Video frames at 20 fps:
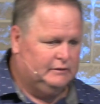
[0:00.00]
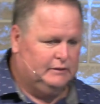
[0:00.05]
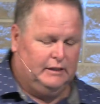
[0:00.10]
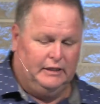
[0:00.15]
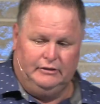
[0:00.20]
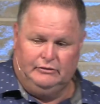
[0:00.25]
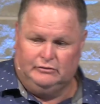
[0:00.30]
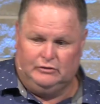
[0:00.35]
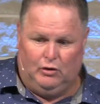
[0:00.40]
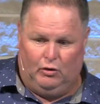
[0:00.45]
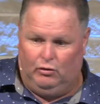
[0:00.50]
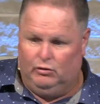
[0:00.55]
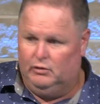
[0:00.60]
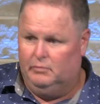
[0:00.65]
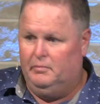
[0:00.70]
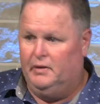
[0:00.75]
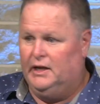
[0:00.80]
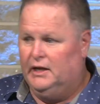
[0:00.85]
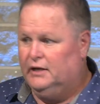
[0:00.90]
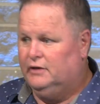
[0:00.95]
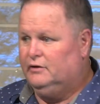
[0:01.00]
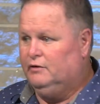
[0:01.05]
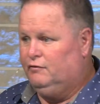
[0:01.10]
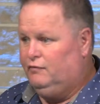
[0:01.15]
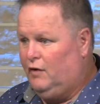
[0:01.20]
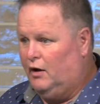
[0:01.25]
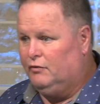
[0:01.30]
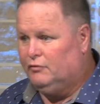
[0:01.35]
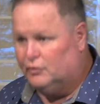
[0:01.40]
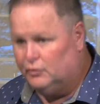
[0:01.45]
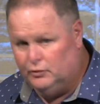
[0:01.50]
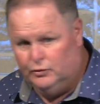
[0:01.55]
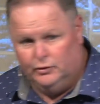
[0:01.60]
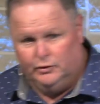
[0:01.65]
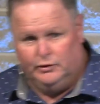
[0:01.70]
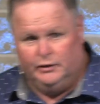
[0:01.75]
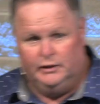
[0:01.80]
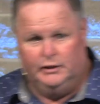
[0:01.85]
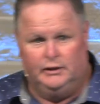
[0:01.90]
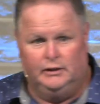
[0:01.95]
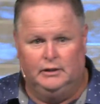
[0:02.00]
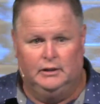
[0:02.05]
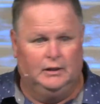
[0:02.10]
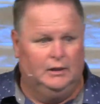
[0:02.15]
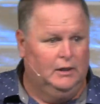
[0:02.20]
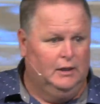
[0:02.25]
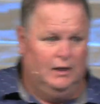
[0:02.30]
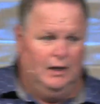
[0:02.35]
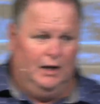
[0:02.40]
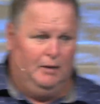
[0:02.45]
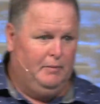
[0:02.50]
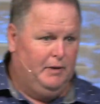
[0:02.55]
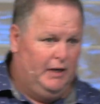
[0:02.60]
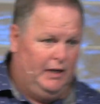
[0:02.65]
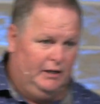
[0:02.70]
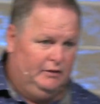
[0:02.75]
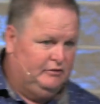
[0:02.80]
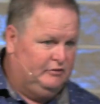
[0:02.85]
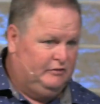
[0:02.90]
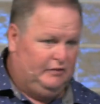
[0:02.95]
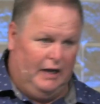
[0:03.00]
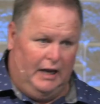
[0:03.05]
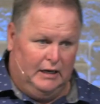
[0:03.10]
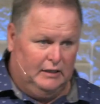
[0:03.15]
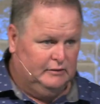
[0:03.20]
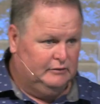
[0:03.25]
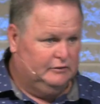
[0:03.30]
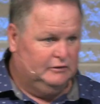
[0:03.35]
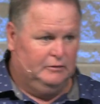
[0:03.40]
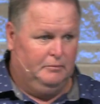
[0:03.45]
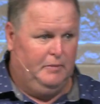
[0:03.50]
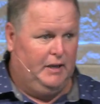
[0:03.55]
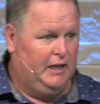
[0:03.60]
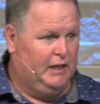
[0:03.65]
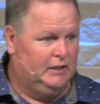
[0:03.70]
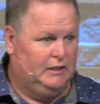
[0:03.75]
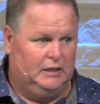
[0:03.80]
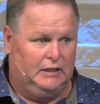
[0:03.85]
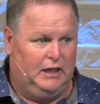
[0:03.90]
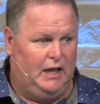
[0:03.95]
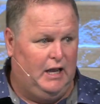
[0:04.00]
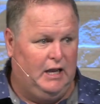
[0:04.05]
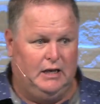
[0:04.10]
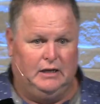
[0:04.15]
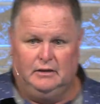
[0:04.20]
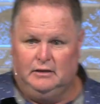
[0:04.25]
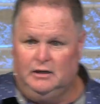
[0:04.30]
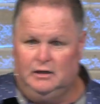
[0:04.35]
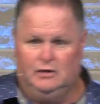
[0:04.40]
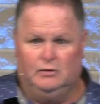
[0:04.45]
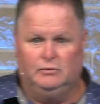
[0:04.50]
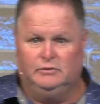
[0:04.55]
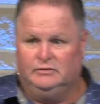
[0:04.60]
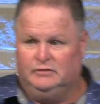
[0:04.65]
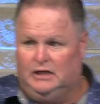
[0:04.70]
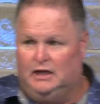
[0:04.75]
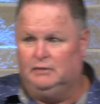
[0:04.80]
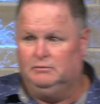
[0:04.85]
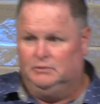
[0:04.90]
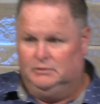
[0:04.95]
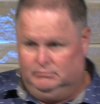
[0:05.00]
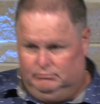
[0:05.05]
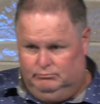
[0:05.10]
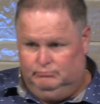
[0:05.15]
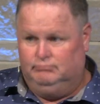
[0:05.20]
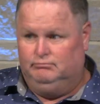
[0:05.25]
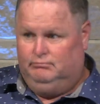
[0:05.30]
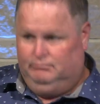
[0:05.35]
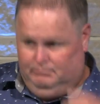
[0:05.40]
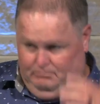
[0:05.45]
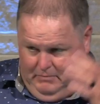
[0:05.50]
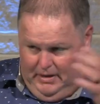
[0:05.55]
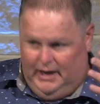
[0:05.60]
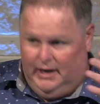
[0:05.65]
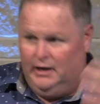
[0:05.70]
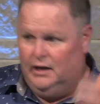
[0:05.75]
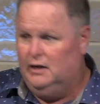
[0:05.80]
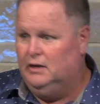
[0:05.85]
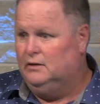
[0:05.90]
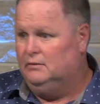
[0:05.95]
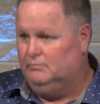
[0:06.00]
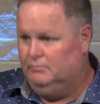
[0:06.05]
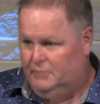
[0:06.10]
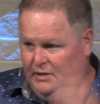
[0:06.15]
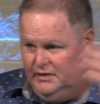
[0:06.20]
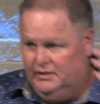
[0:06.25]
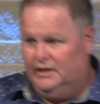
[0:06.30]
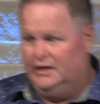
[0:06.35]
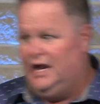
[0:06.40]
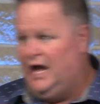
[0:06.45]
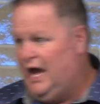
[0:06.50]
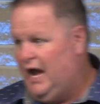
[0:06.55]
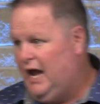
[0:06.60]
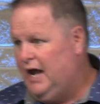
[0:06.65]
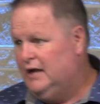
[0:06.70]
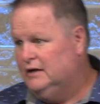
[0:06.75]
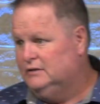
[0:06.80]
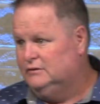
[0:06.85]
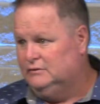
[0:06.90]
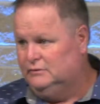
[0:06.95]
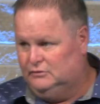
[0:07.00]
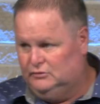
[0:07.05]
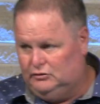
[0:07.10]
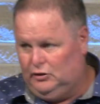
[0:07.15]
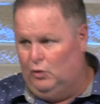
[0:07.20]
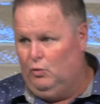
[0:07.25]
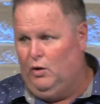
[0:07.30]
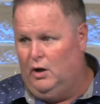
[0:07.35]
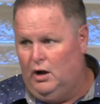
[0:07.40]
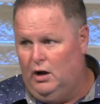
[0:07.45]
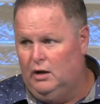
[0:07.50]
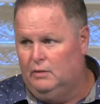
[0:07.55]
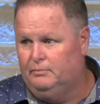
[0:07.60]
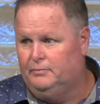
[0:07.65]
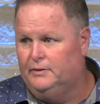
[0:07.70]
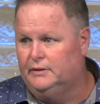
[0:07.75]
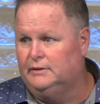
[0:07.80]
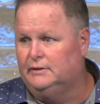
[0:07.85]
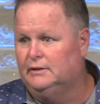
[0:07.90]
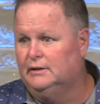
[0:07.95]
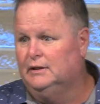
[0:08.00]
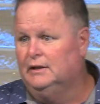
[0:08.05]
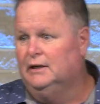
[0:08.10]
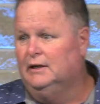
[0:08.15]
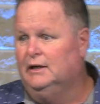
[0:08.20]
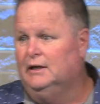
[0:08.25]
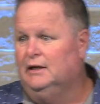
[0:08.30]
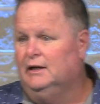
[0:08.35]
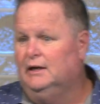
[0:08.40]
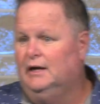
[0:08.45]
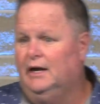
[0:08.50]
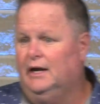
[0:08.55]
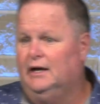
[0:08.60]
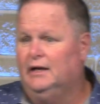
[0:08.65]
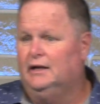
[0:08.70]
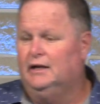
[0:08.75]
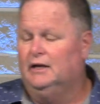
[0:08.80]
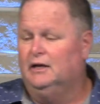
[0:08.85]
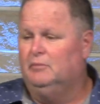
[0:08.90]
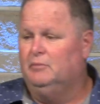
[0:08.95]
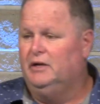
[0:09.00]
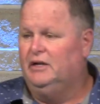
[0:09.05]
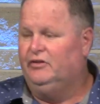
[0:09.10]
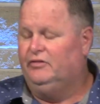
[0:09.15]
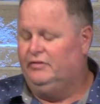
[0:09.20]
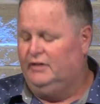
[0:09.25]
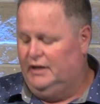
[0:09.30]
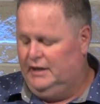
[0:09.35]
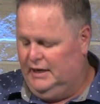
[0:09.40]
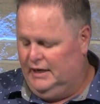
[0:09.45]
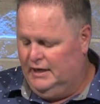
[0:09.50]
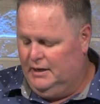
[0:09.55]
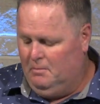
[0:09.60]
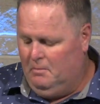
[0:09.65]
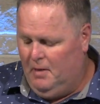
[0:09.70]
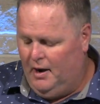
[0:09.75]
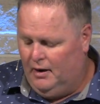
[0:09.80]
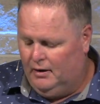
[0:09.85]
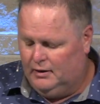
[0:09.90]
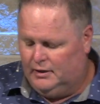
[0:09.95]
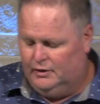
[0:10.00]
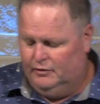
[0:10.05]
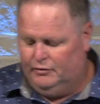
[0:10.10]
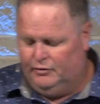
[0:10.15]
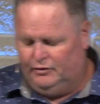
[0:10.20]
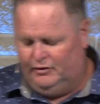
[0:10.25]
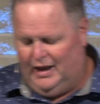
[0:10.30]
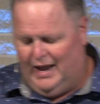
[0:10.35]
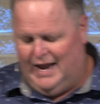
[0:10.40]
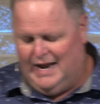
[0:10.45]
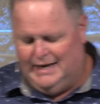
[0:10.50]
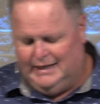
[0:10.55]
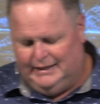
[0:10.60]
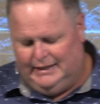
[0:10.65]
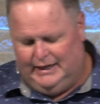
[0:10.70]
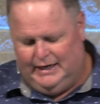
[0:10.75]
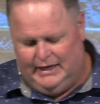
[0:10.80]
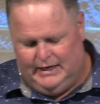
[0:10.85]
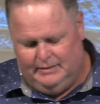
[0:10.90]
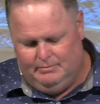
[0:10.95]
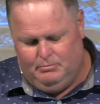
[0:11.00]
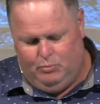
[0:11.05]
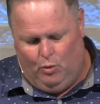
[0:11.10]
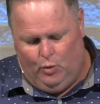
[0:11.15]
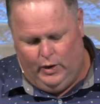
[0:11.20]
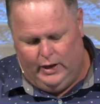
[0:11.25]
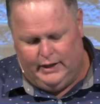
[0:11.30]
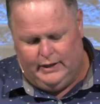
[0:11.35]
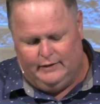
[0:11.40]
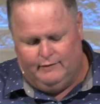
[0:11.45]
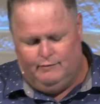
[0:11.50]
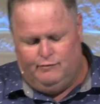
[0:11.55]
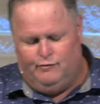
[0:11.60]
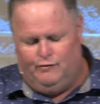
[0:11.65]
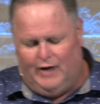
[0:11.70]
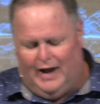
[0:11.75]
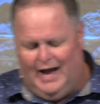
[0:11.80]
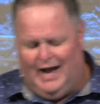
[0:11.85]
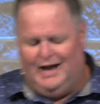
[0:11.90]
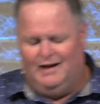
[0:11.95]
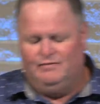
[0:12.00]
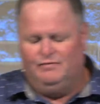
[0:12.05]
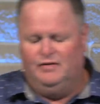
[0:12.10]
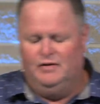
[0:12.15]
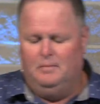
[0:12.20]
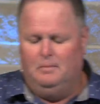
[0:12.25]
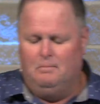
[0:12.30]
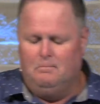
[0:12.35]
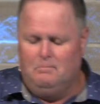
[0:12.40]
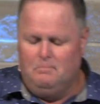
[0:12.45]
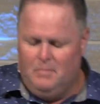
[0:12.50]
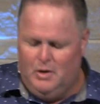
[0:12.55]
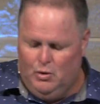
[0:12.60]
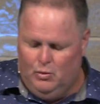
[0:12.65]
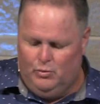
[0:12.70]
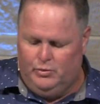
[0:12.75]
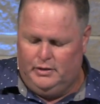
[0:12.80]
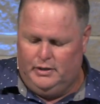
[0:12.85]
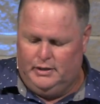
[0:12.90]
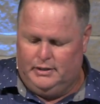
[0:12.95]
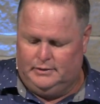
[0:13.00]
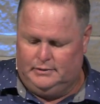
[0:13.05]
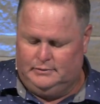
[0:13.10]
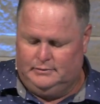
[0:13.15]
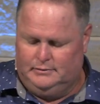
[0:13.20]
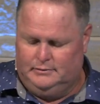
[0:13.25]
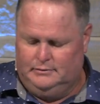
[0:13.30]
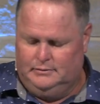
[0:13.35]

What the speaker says: and he's calling men to fatherhood, and I mean, he's challenging men that, hey, you know, it's time to man up and be the dad and show up, but he said in America there are 18.5 million